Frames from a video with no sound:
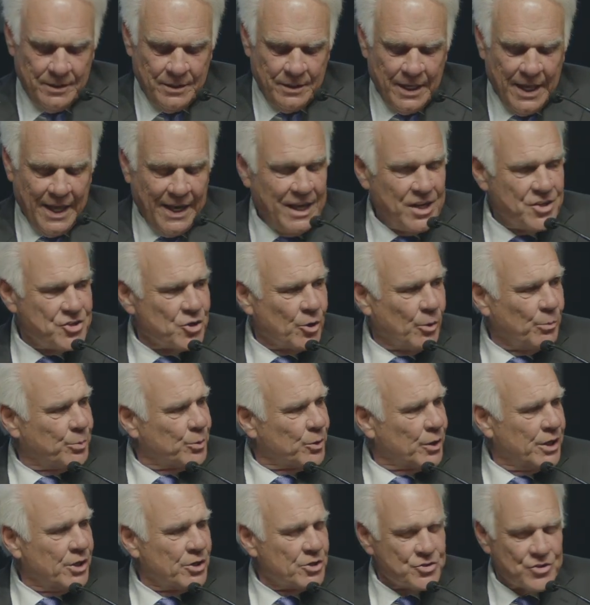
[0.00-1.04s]
NHL
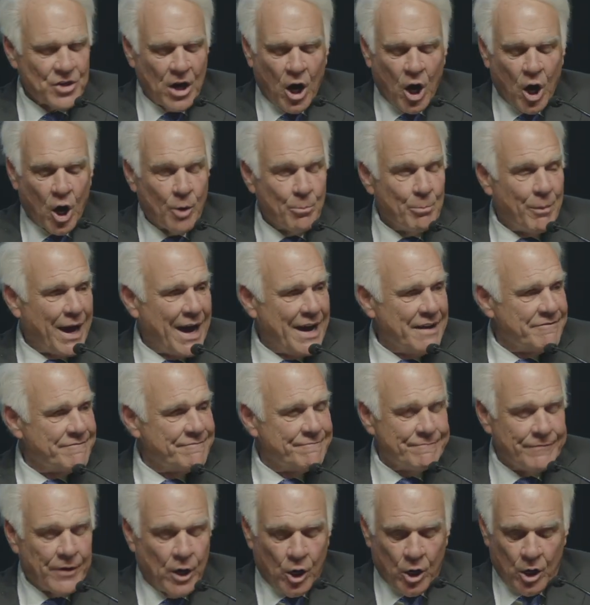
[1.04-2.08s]
players are by
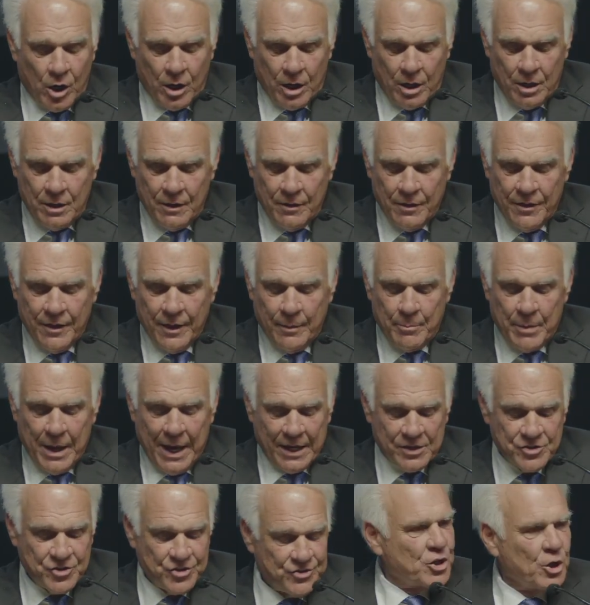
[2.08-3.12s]
far the
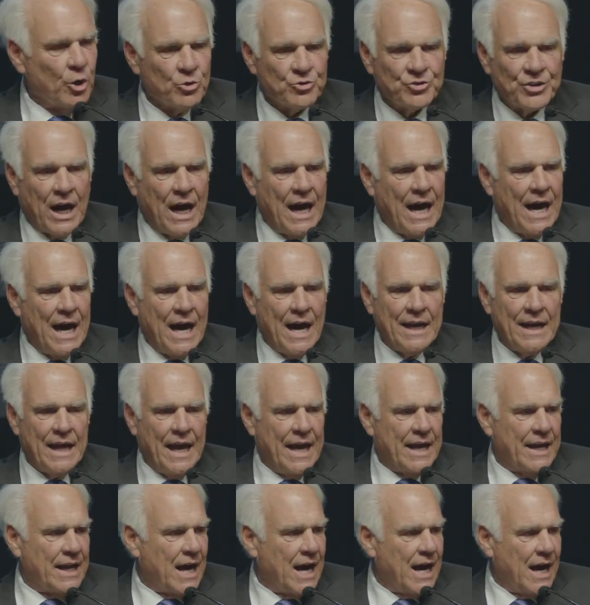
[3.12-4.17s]
best. Goes on
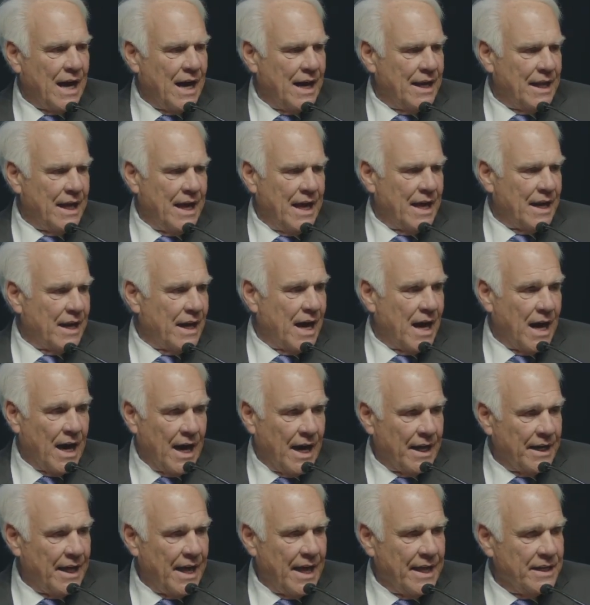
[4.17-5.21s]
and on and
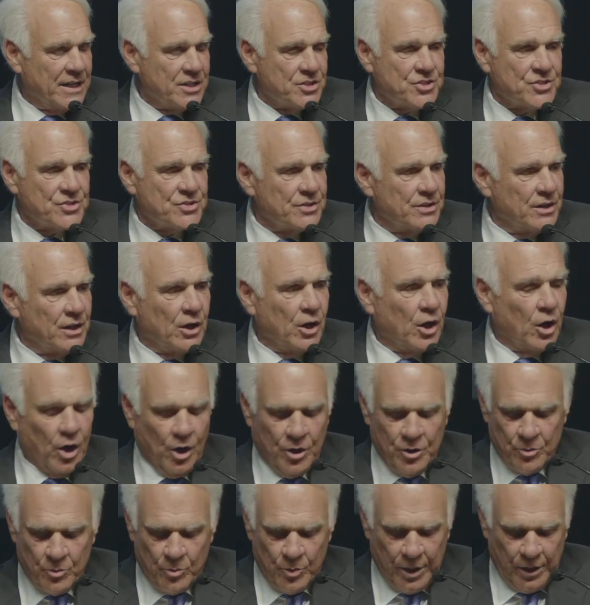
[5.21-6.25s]
on, and it's
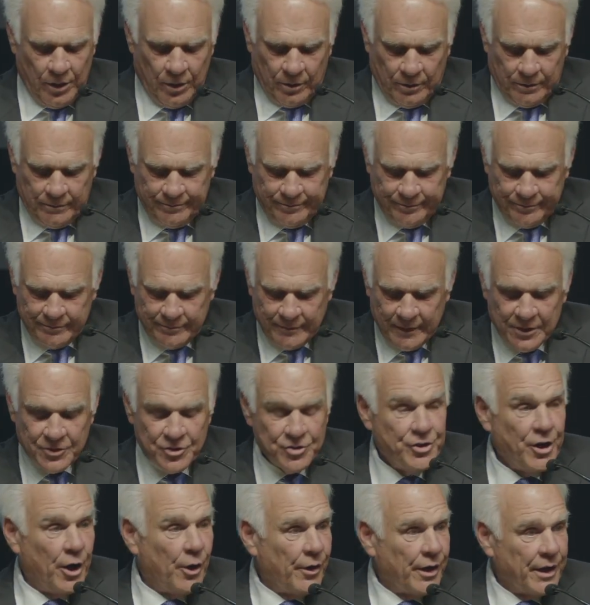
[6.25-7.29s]
unreal.
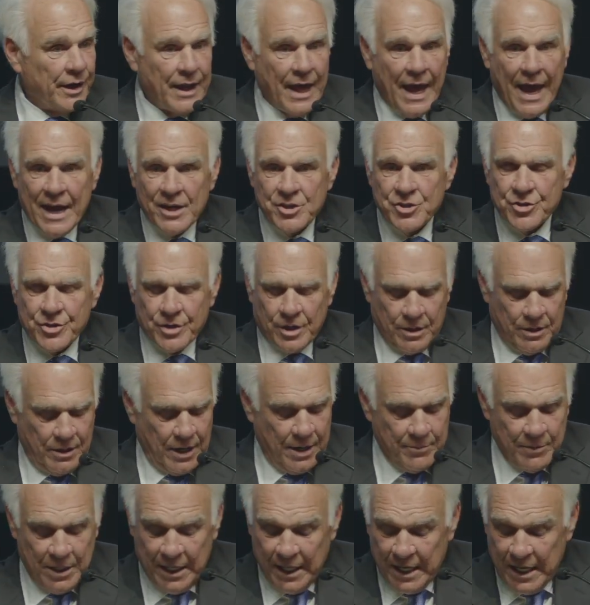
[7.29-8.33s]
Darian Hatcher,
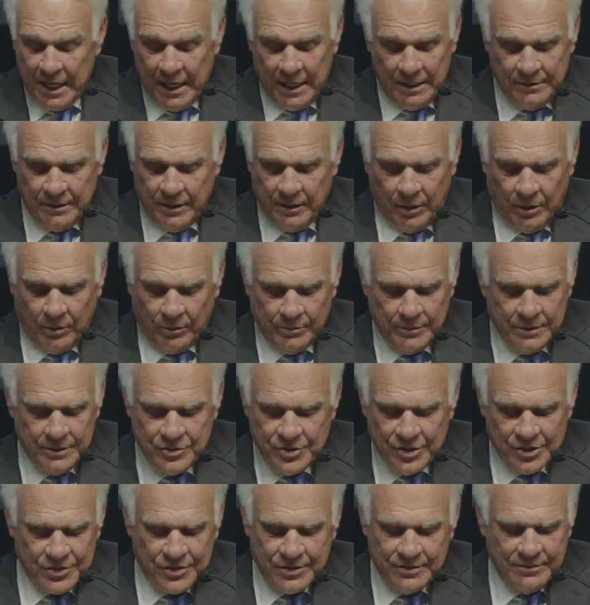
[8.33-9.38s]

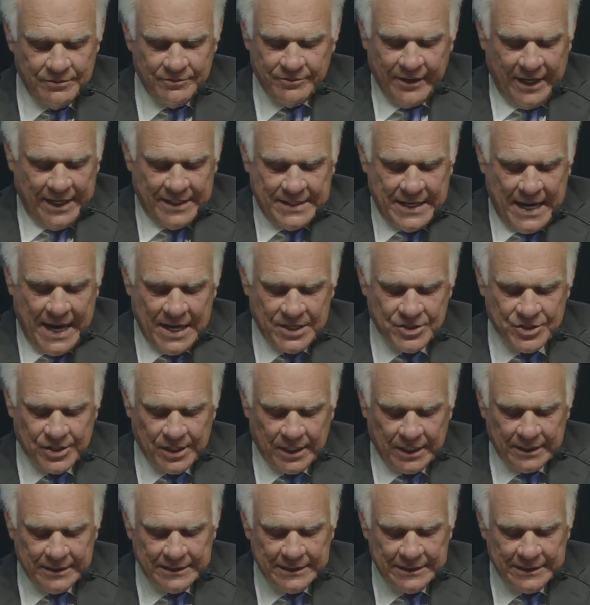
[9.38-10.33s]
just fantastic.